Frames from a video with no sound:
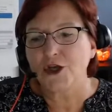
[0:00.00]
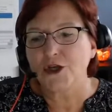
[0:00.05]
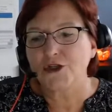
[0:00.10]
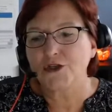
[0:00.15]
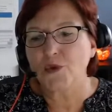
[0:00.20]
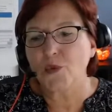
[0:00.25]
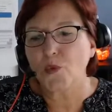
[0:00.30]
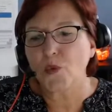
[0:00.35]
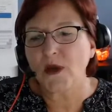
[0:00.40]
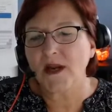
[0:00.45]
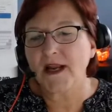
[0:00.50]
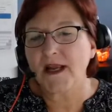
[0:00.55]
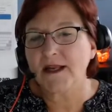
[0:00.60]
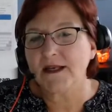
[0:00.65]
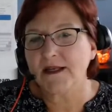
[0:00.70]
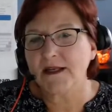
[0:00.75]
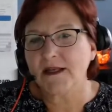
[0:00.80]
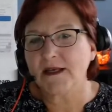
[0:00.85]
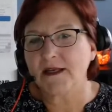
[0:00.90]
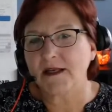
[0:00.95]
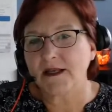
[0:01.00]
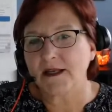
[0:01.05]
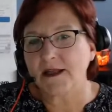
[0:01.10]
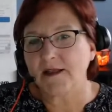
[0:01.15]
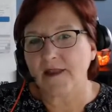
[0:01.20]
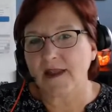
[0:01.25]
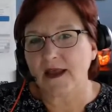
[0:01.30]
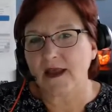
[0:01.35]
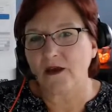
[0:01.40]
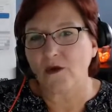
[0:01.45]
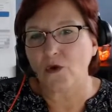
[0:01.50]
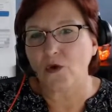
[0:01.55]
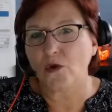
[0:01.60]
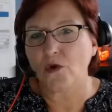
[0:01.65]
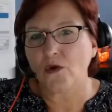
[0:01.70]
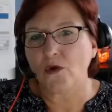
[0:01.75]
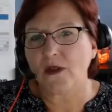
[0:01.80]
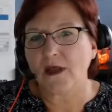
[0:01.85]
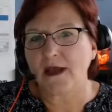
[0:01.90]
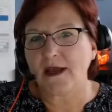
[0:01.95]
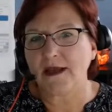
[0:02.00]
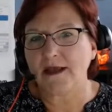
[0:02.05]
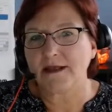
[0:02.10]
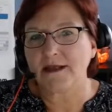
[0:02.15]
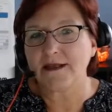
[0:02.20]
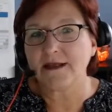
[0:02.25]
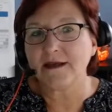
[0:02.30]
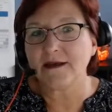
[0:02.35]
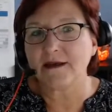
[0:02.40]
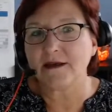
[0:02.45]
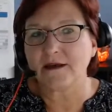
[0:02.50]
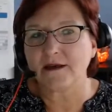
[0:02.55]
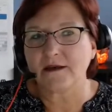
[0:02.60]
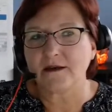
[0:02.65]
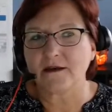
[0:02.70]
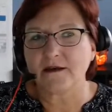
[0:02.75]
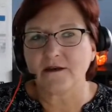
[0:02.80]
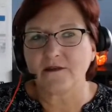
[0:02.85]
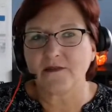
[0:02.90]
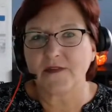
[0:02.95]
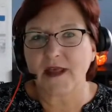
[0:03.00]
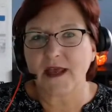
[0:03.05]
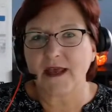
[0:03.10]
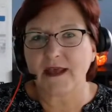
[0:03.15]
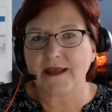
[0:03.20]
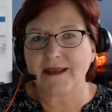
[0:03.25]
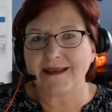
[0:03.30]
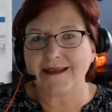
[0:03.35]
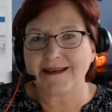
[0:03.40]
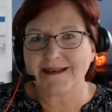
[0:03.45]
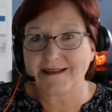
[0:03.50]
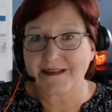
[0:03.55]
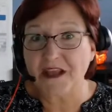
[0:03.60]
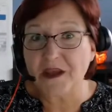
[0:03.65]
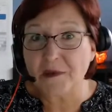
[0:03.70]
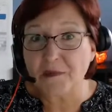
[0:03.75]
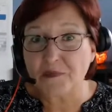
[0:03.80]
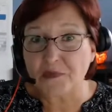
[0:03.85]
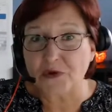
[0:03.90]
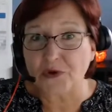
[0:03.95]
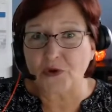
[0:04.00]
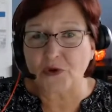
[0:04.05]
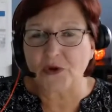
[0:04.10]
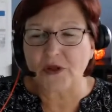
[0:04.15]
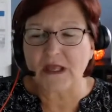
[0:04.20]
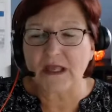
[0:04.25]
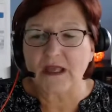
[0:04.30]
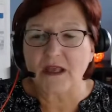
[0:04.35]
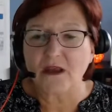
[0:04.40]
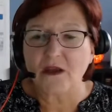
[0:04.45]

So what I did in that whole idea of that example